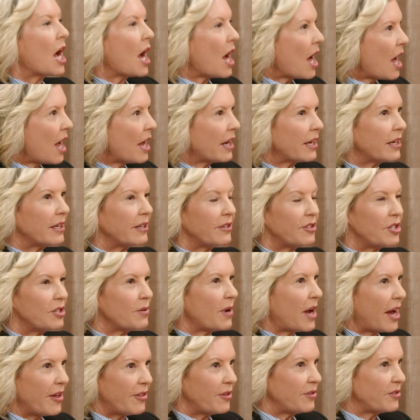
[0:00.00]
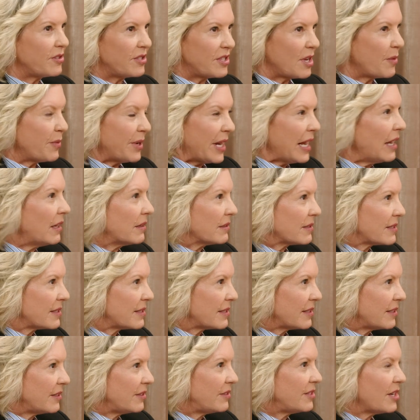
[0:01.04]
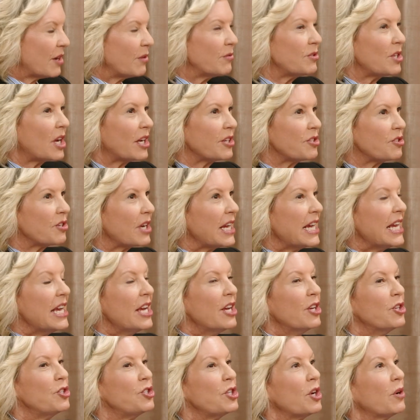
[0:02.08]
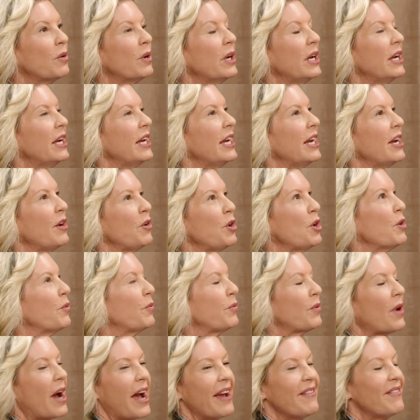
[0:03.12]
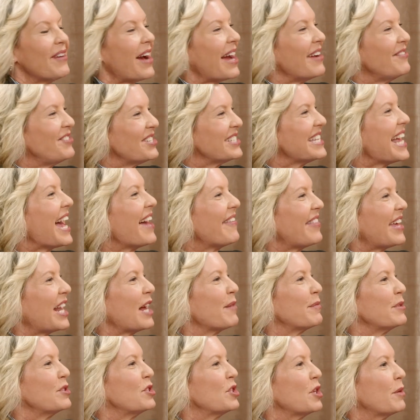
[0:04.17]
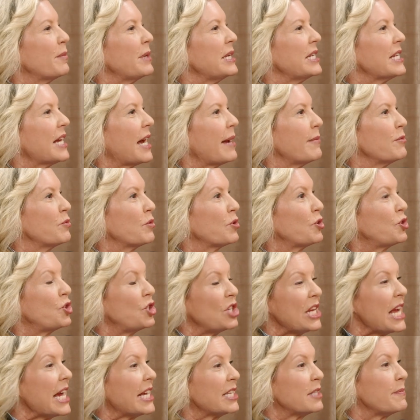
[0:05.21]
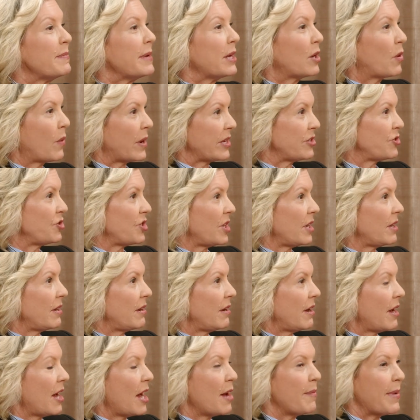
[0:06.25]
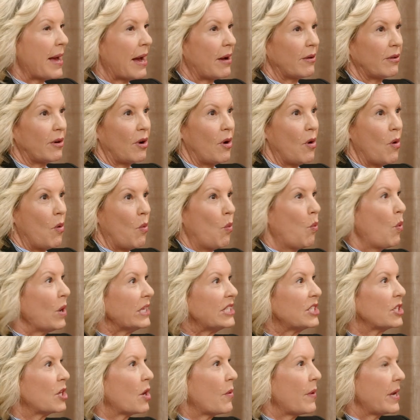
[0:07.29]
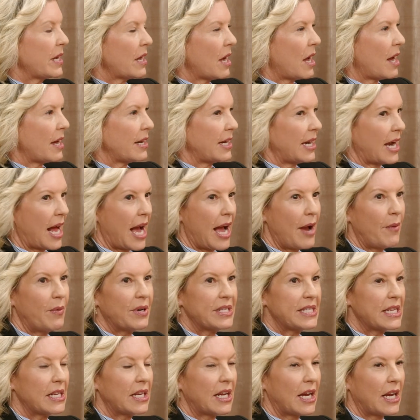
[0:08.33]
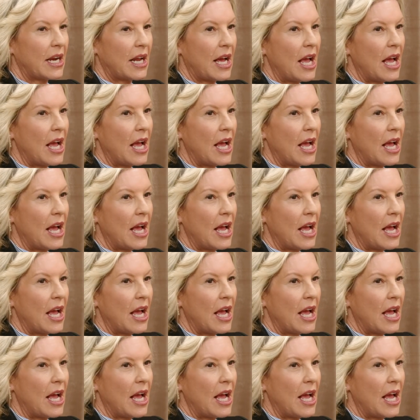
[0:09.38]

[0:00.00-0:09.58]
Talk to someone else. Don't talk to your so, I've just had that happen so many times. Well, she asked me a question about what's going on, and I wasn't gonna